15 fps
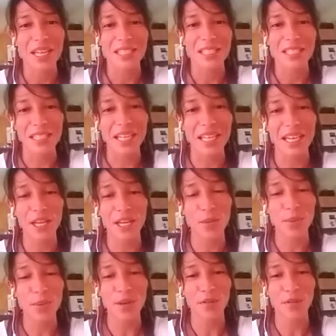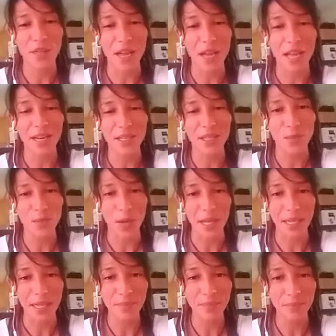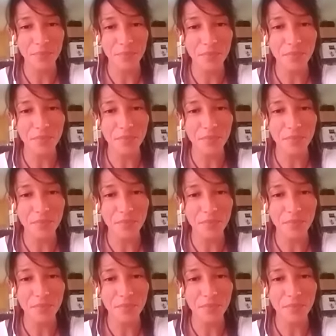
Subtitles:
did a little bit of that as well.